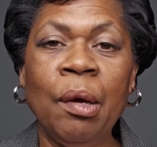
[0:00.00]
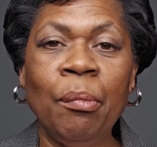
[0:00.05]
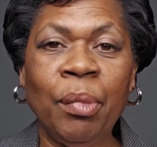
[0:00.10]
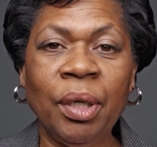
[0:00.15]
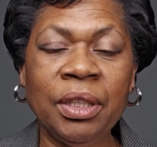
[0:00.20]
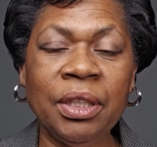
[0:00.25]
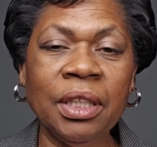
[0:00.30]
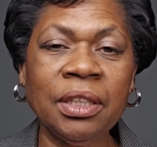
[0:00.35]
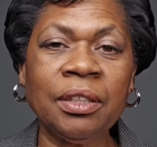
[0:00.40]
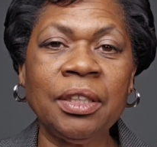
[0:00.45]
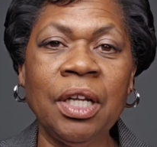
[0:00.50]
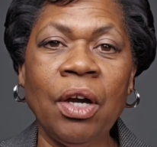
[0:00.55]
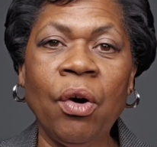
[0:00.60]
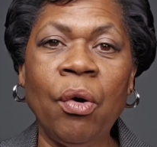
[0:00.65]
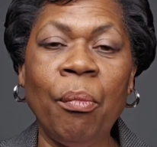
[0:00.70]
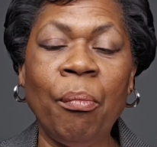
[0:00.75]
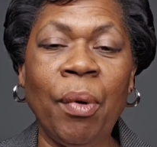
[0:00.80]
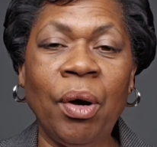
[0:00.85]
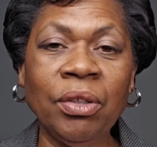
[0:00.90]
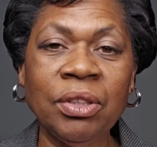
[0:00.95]
But just
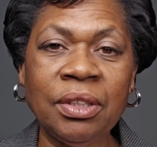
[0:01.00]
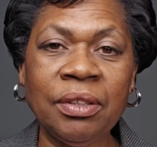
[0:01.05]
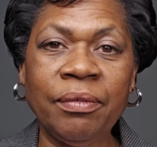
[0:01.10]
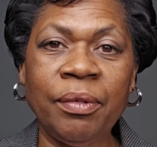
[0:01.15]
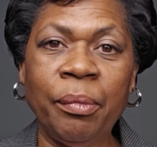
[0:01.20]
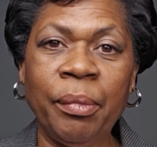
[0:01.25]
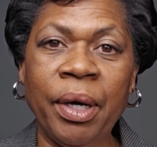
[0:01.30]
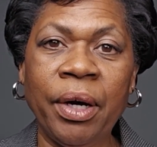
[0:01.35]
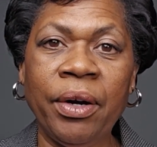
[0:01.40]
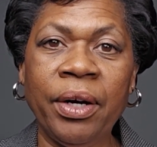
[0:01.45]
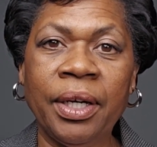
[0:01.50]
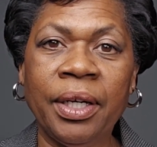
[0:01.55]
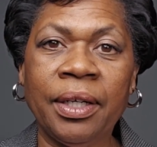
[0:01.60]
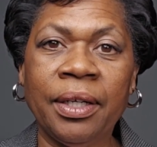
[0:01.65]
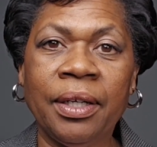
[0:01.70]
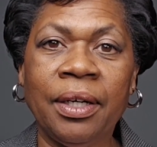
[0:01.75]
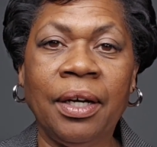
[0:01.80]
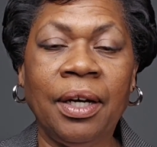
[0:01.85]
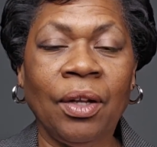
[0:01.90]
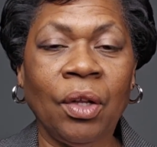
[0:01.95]
know most of
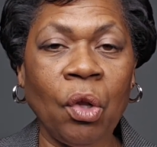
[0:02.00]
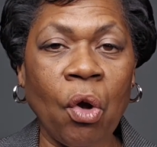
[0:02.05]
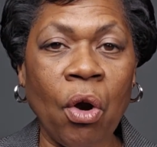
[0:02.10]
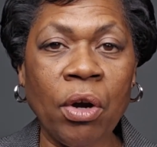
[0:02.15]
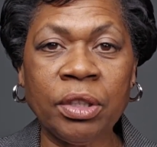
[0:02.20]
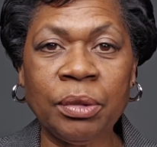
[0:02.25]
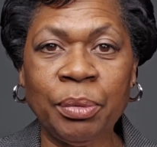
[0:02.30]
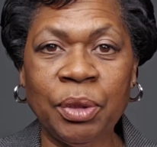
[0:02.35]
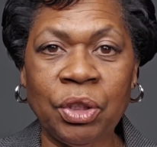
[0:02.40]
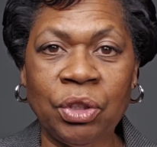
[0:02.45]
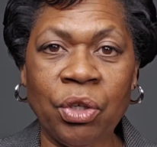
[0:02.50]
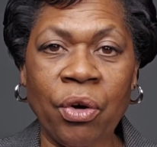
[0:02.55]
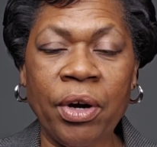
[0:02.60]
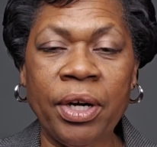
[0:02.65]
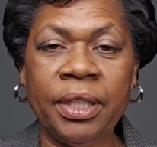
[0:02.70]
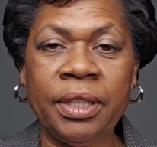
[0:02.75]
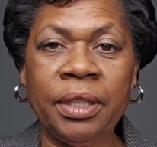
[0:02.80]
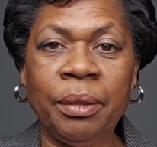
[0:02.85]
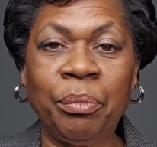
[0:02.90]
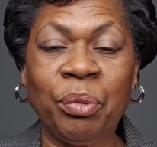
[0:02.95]
America, a large
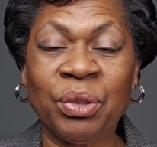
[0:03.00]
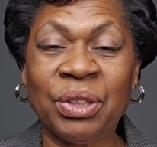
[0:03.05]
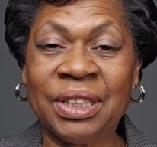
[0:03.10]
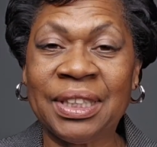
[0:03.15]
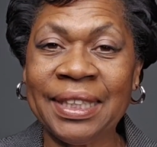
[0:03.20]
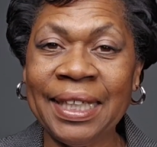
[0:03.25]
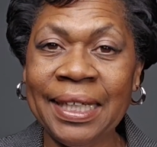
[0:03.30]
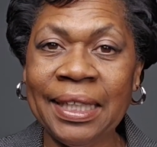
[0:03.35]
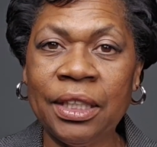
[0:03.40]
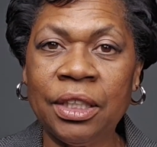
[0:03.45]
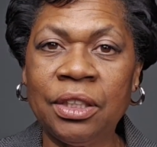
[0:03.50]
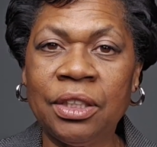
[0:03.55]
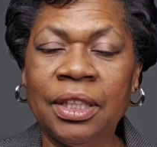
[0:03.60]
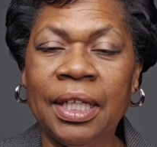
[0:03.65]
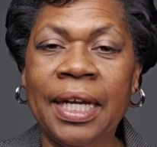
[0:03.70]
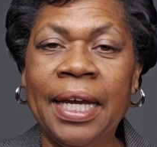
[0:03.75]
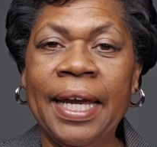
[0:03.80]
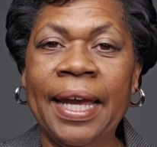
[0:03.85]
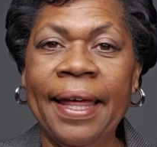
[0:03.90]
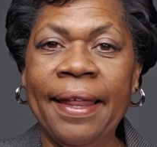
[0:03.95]
majority percentage,
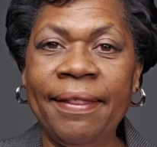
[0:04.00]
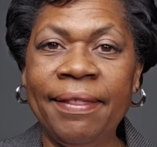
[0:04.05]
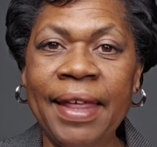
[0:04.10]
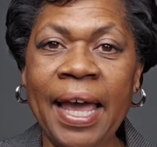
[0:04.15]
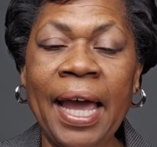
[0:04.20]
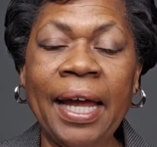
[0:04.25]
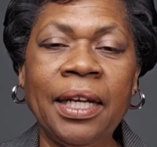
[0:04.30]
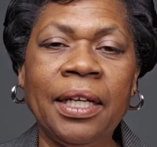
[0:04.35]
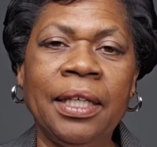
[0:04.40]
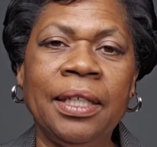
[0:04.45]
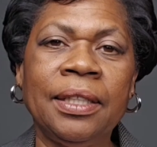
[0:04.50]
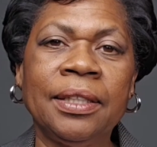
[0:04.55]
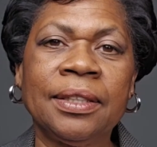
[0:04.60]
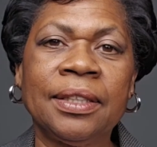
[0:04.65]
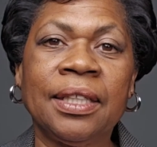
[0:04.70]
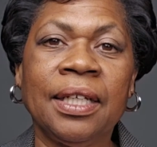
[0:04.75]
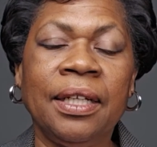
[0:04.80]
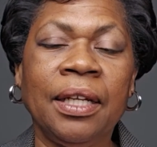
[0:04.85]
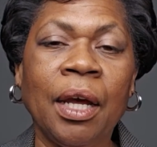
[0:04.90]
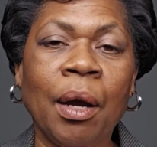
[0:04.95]
that
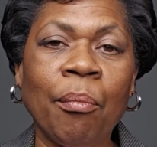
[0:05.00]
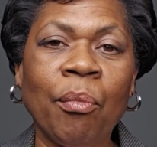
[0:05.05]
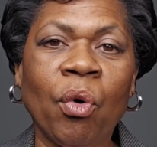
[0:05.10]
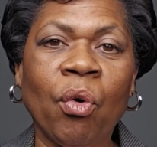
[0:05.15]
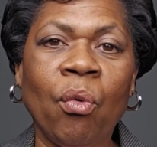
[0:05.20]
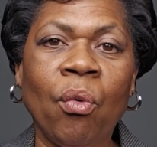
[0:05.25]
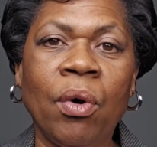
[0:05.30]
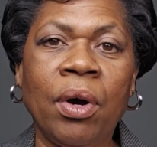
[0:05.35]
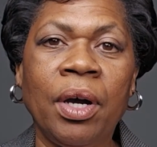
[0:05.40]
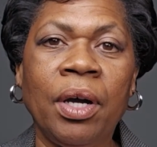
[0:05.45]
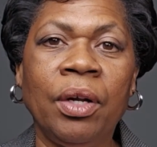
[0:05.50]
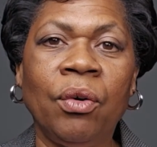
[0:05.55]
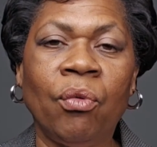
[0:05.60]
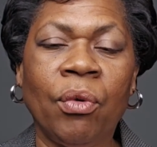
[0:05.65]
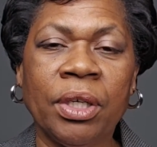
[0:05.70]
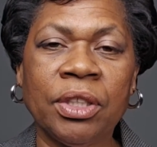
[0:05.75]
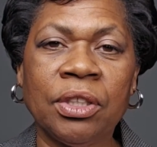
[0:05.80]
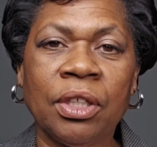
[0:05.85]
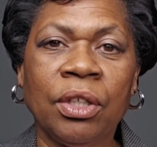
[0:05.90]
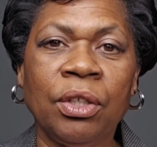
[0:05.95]
is the number one
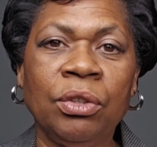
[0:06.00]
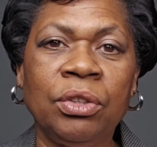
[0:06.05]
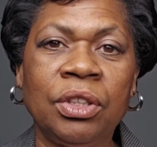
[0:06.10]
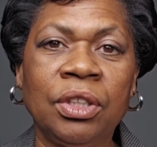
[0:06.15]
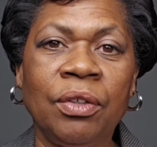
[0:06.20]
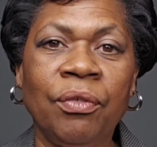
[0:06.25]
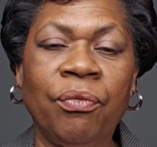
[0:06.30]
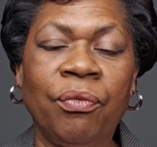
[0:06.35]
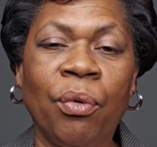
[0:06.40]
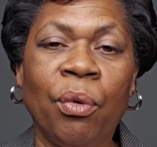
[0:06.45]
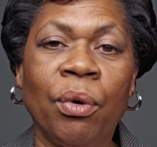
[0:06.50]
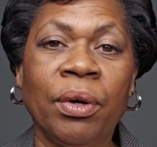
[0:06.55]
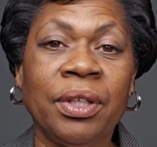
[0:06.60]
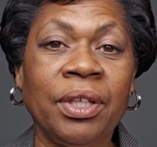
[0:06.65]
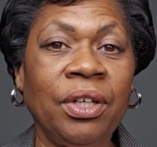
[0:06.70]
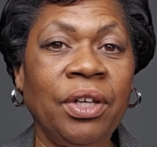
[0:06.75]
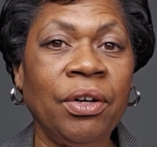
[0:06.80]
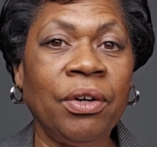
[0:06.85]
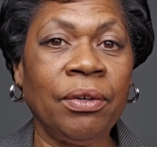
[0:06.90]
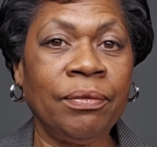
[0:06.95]
resolution for
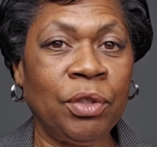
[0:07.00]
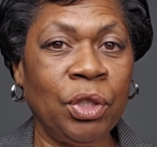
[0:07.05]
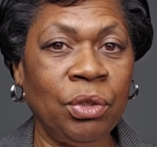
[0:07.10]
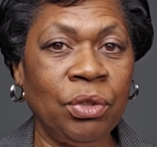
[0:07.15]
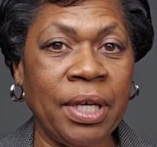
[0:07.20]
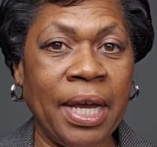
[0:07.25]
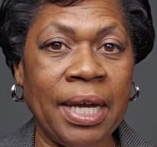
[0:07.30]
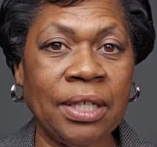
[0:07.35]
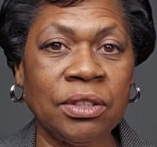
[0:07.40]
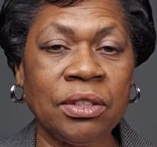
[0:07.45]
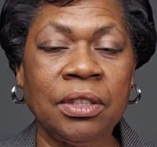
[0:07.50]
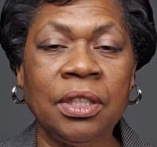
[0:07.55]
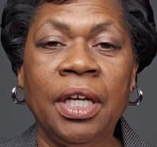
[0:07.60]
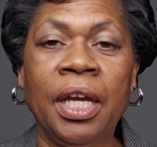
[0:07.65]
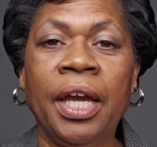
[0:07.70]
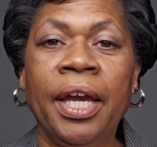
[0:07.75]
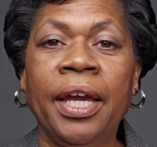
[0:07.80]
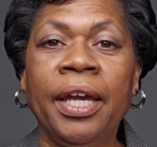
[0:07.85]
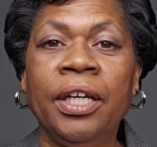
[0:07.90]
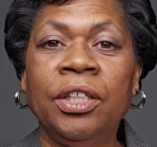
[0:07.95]
the year of
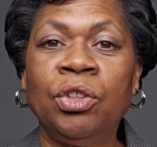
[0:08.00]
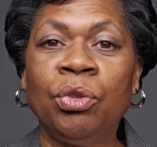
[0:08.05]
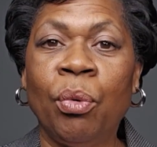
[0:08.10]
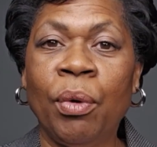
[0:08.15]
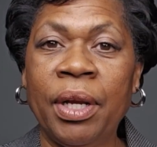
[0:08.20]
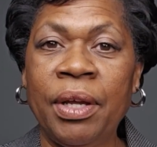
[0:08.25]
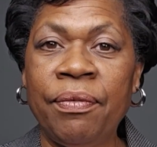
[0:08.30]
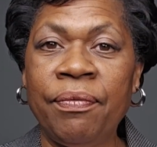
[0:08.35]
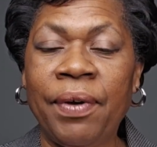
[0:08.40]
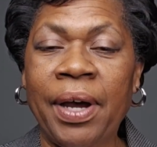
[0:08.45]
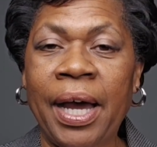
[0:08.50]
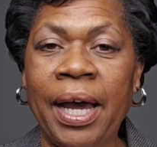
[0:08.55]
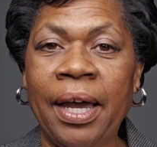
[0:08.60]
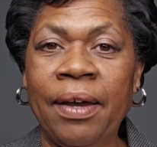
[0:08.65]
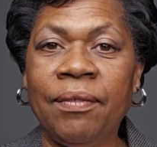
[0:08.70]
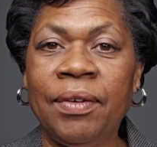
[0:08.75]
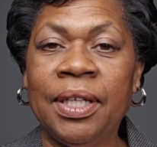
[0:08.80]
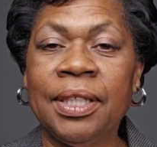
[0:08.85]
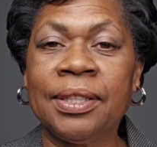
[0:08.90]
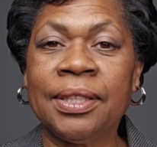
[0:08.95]

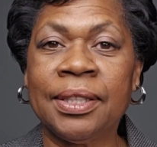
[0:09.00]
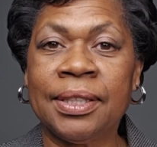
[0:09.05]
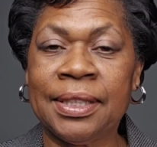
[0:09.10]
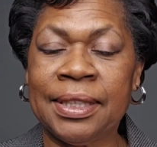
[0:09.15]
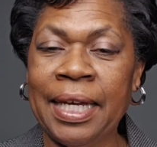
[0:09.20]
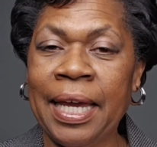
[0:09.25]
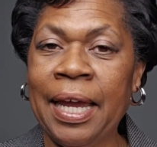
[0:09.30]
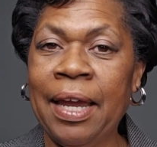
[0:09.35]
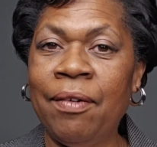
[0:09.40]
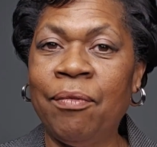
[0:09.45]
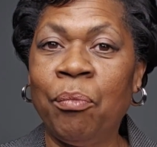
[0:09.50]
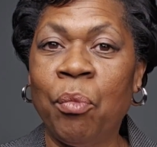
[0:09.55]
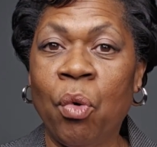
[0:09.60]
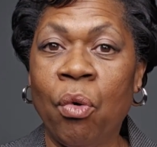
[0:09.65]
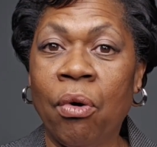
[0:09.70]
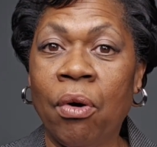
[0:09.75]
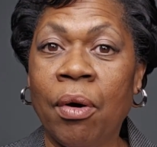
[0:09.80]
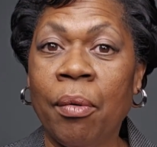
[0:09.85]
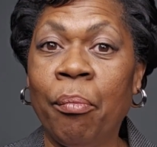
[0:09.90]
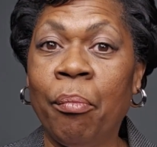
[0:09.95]
2025 is to save
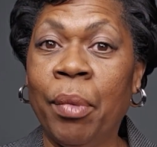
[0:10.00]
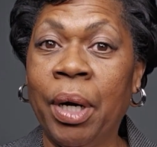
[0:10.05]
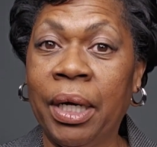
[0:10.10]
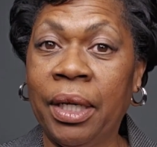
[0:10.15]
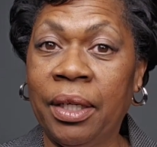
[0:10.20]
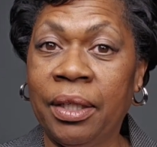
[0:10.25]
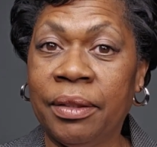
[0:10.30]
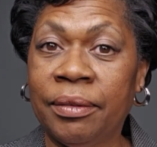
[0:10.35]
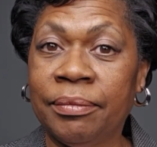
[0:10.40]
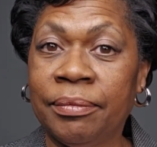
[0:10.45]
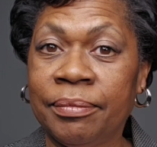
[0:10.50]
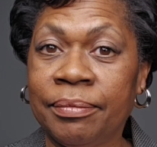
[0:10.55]
more money.